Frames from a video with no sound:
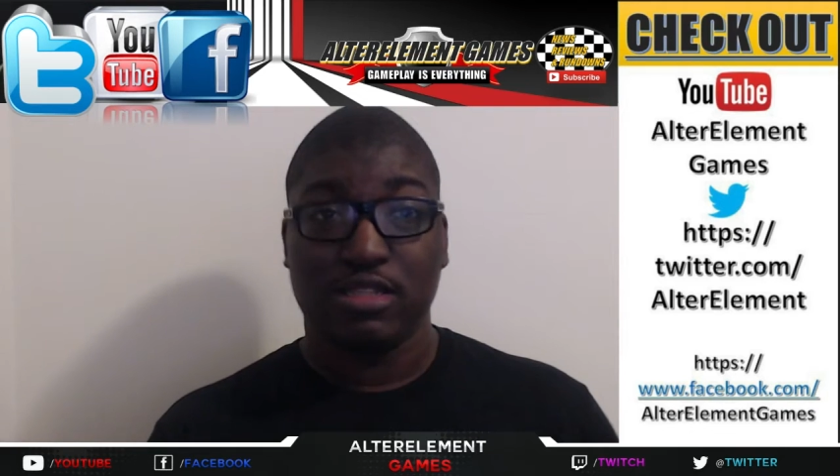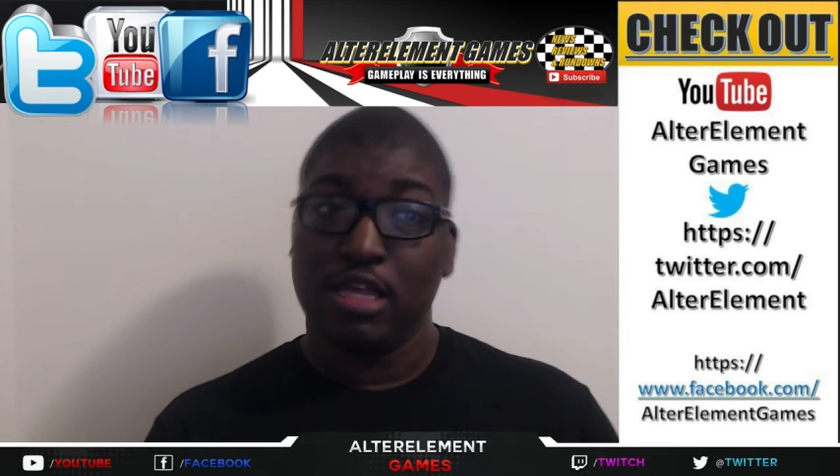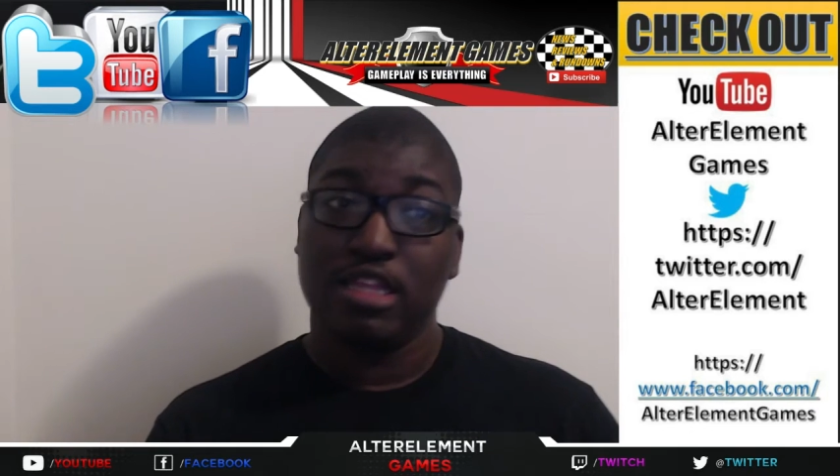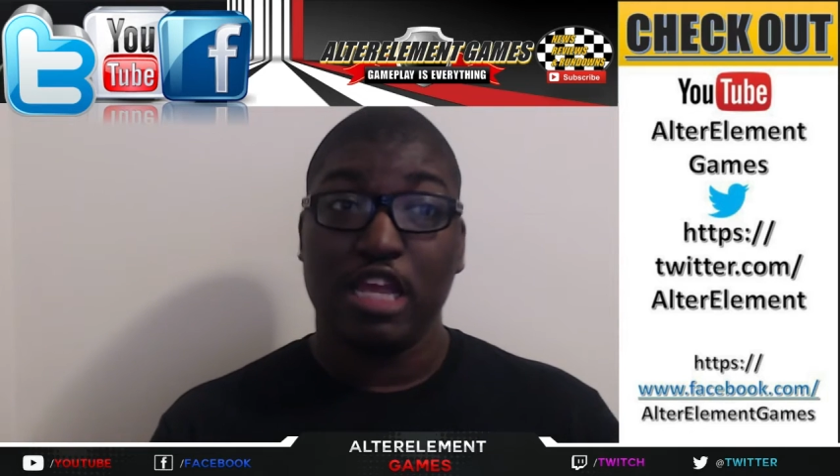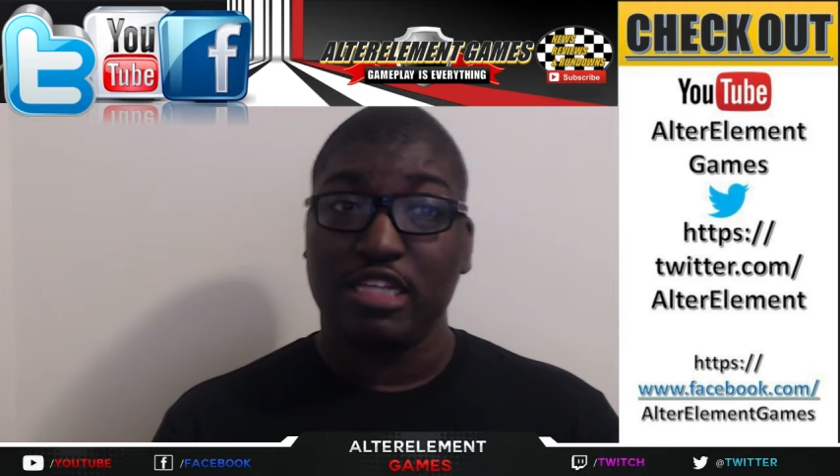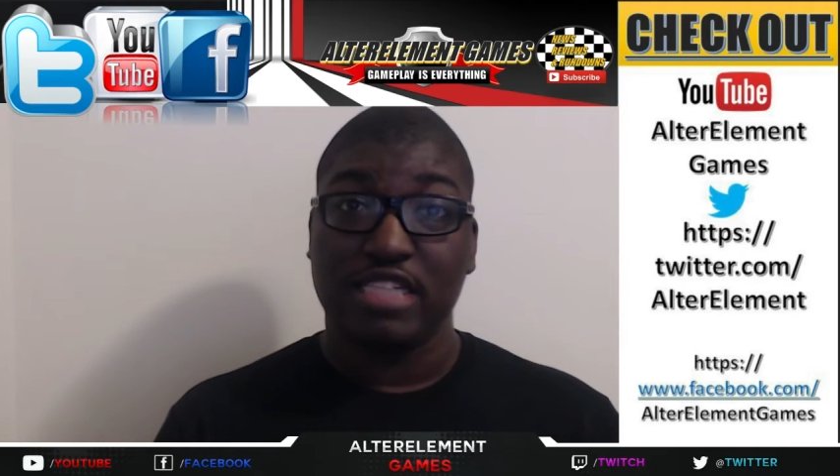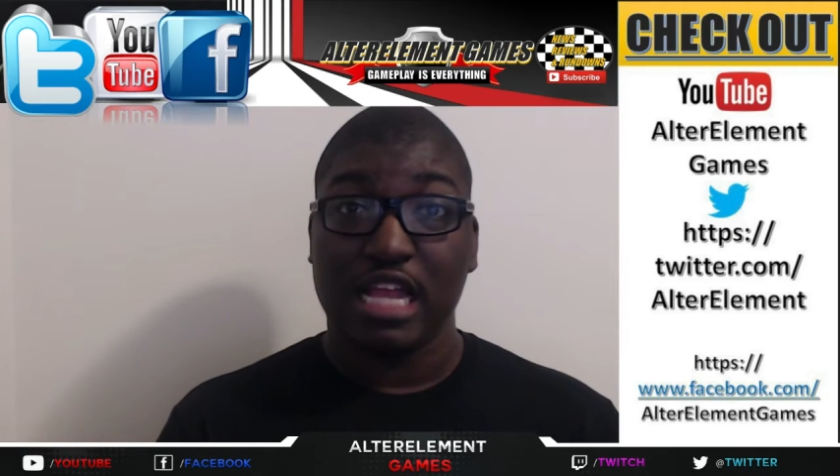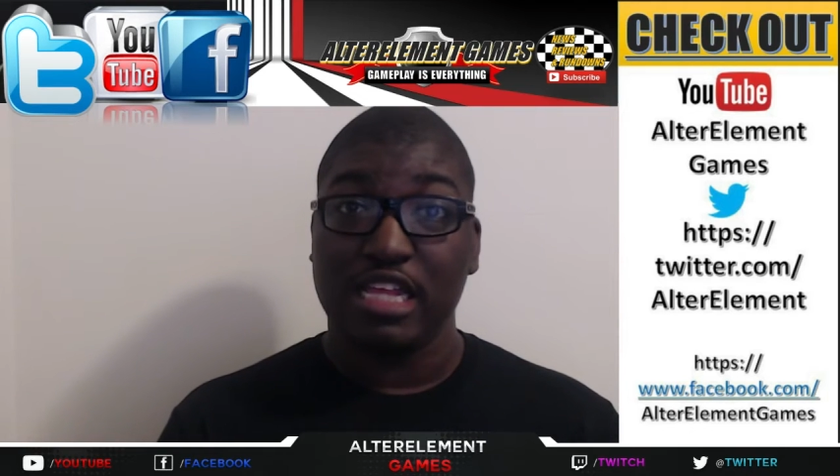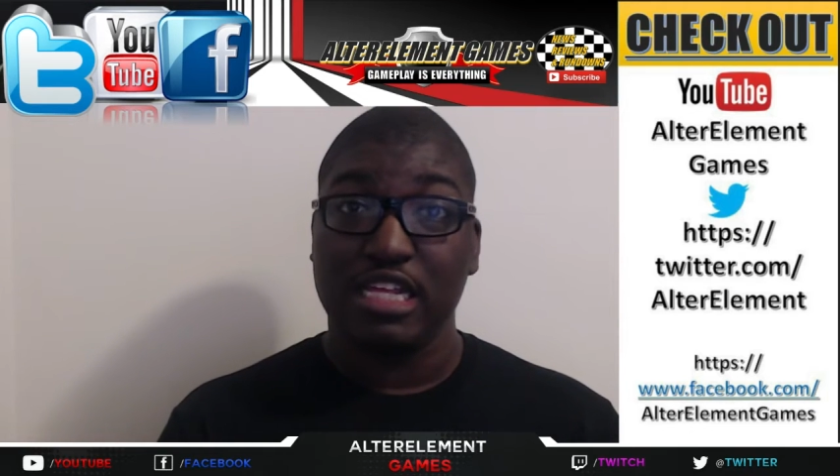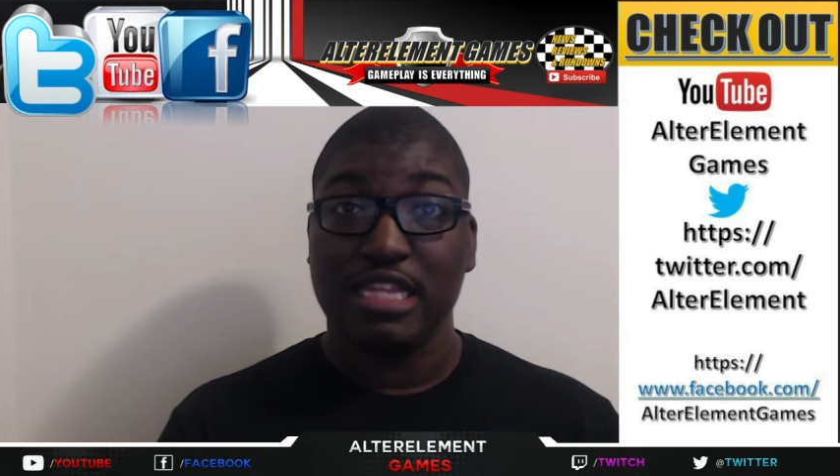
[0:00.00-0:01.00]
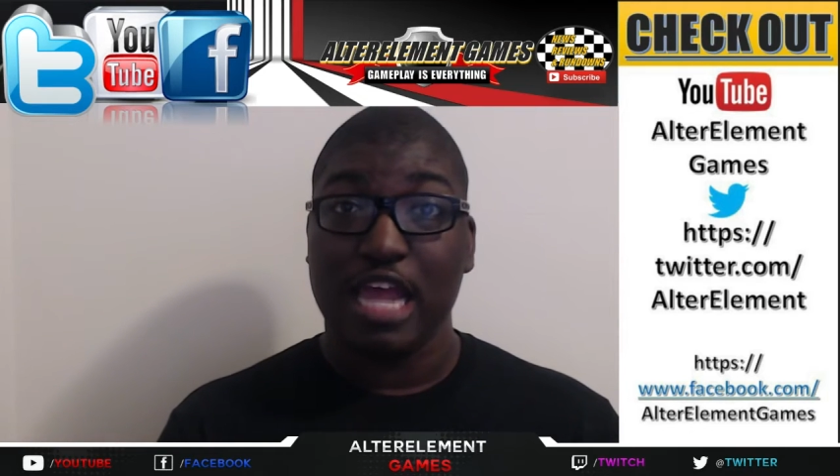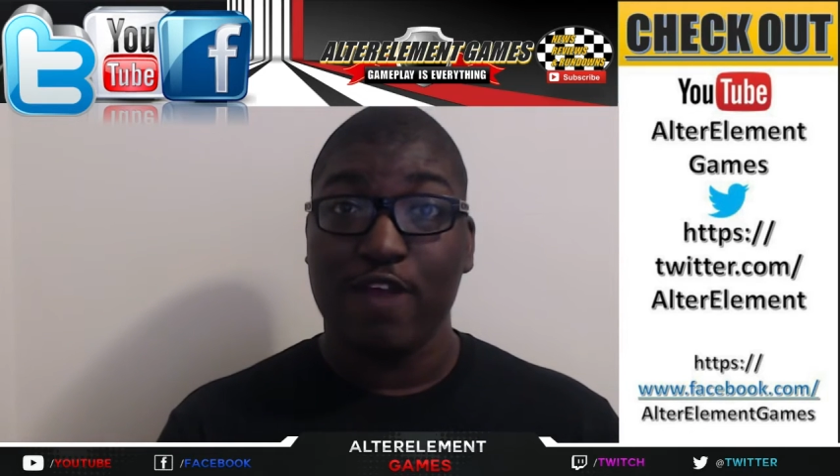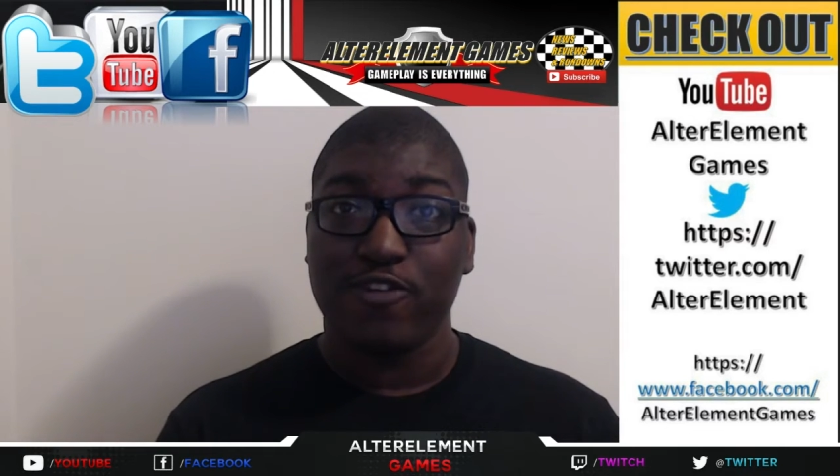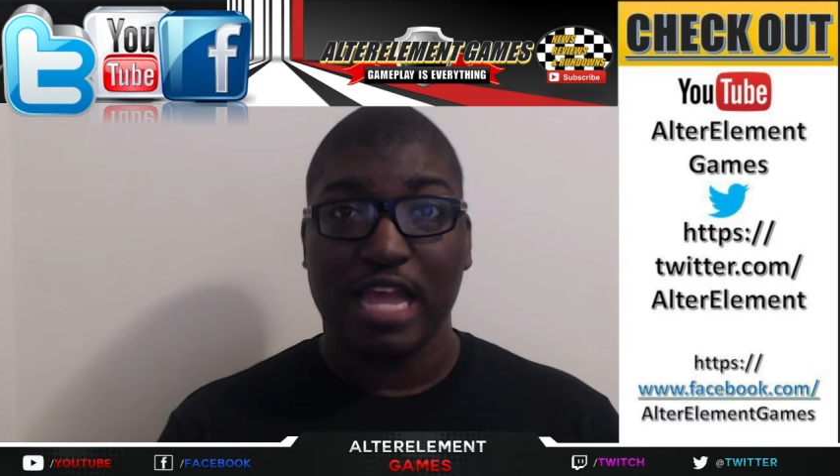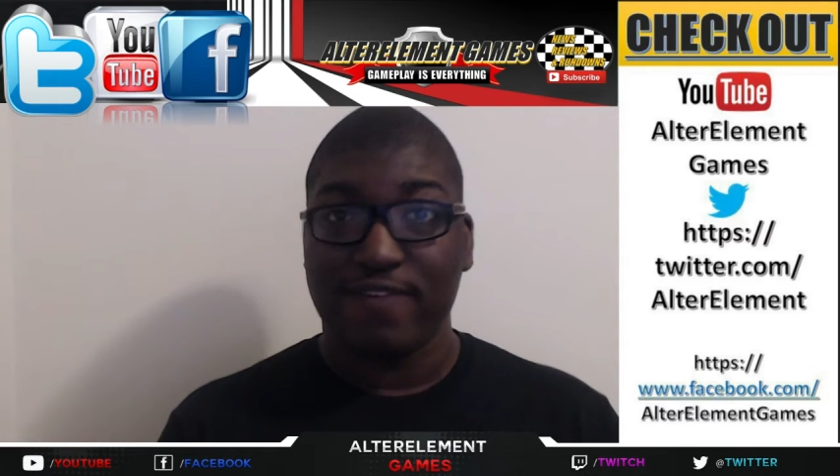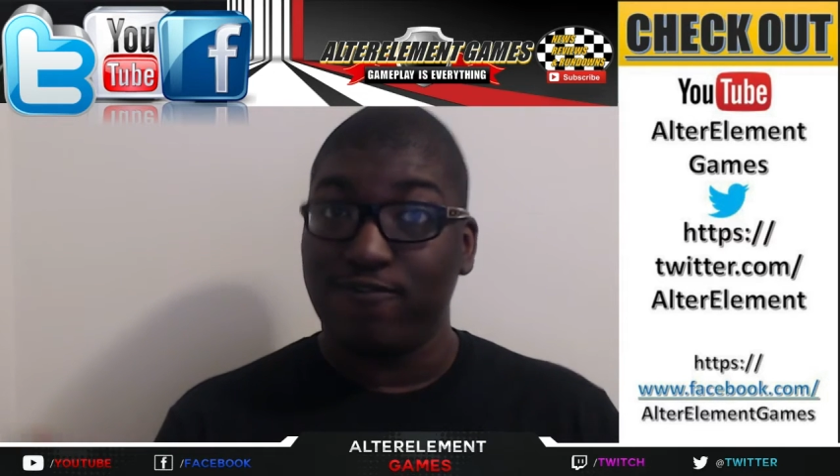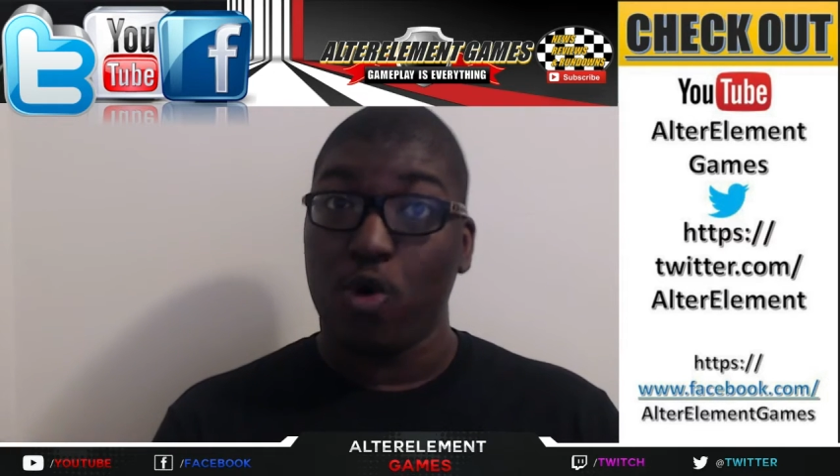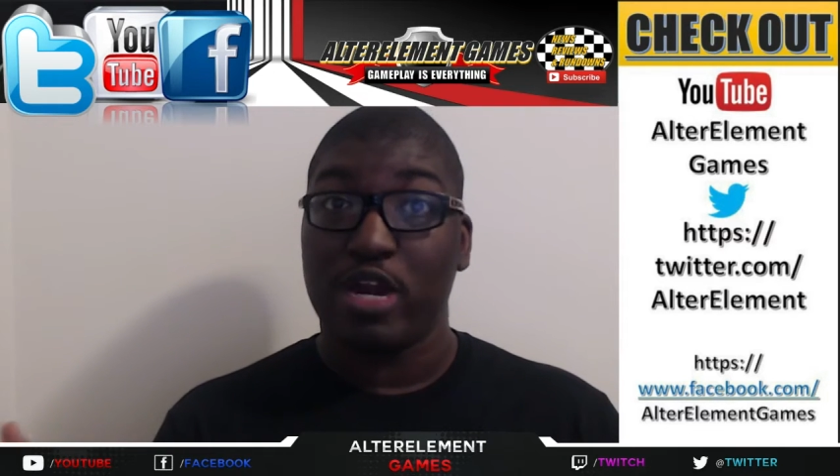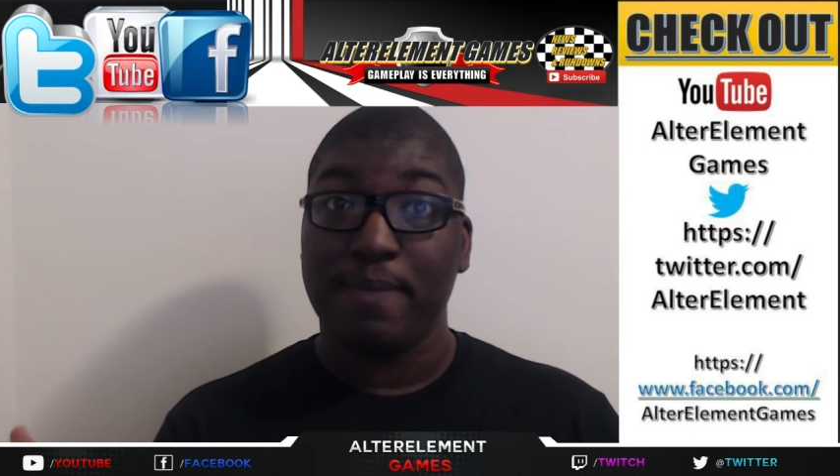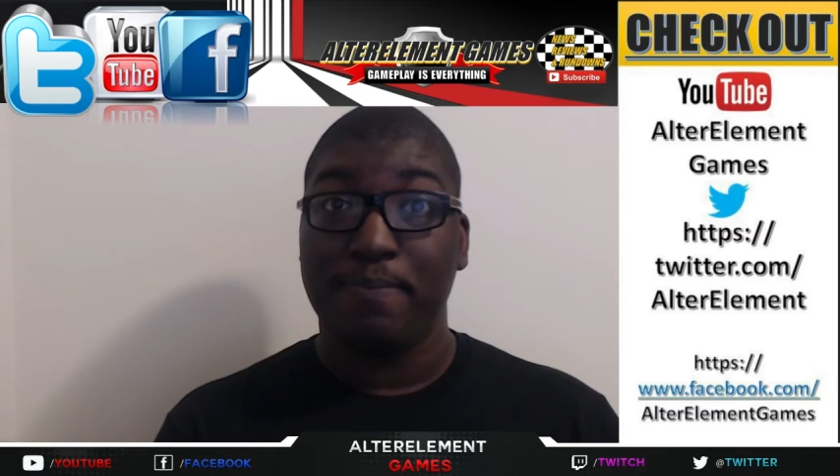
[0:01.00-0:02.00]
they sell it in there for like
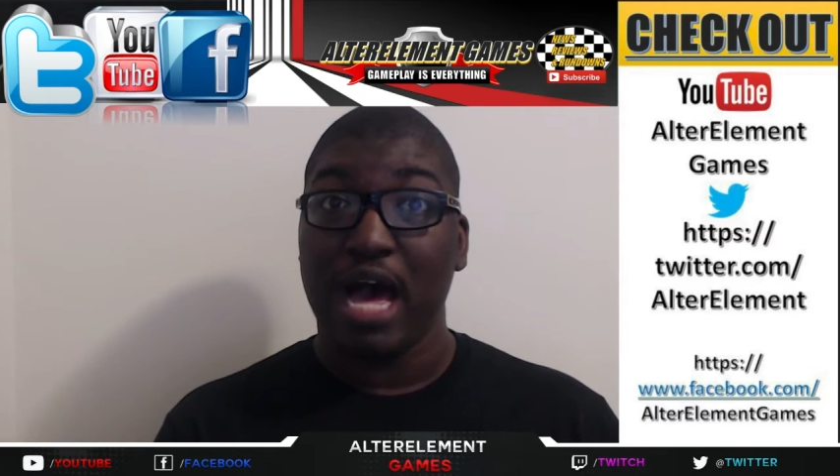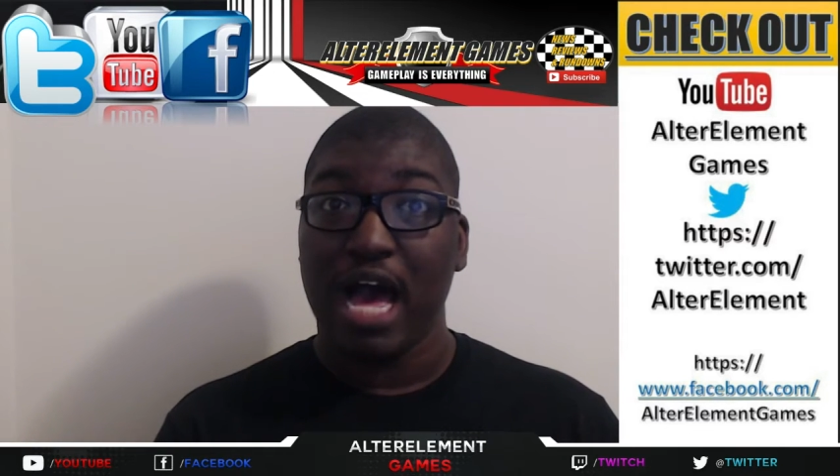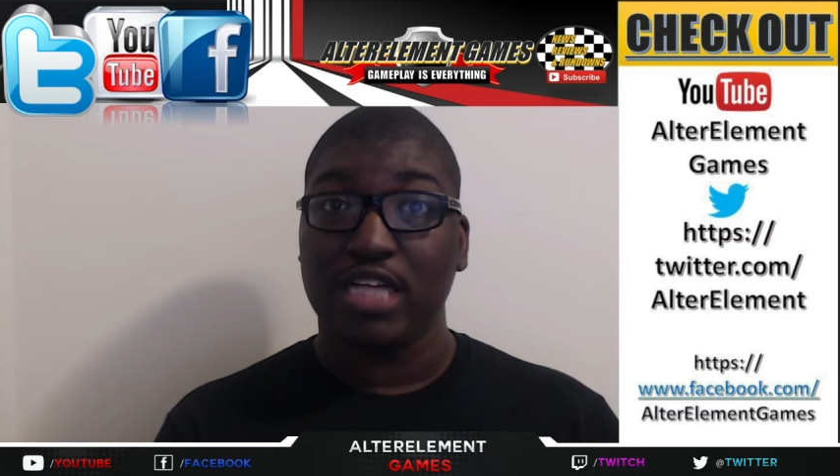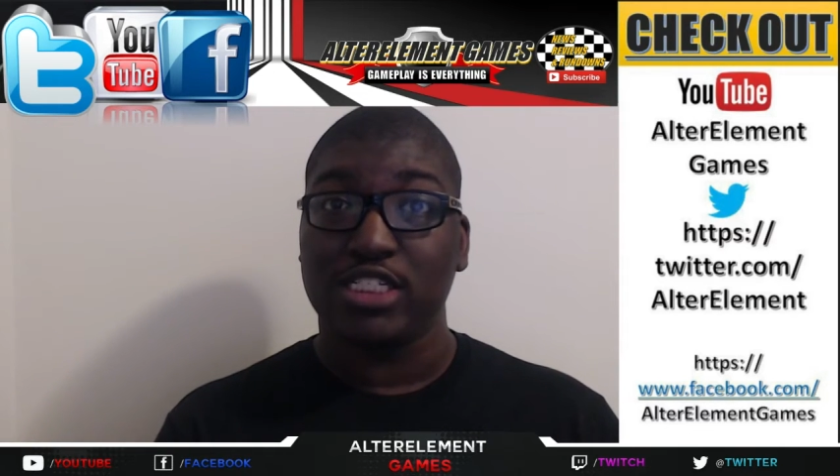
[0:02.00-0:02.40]
$40,